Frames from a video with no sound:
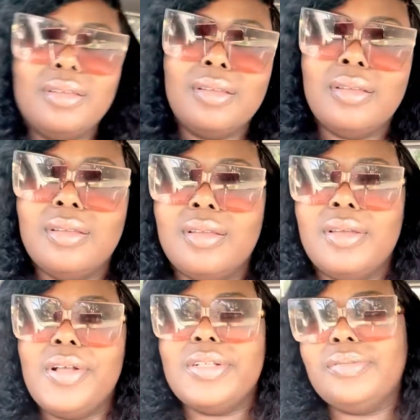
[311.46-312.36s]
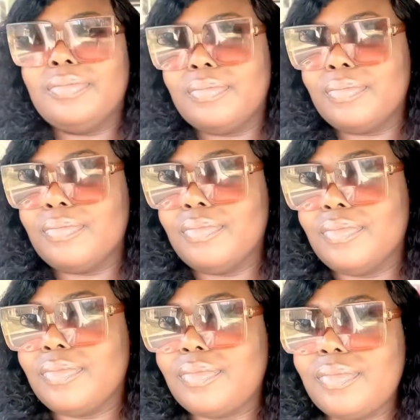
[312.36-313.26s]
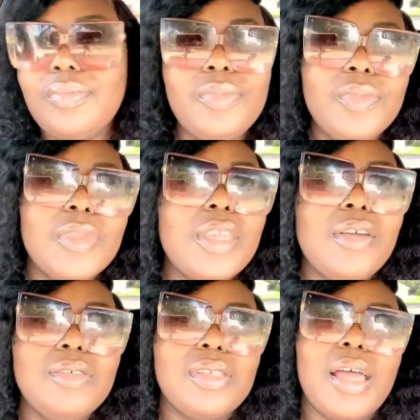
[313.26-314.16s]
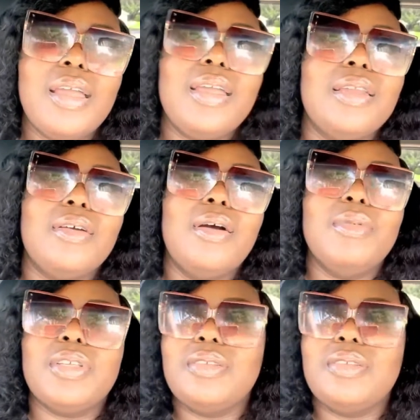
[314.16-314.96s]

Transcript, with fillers: shut the bitch? It was like in the comments.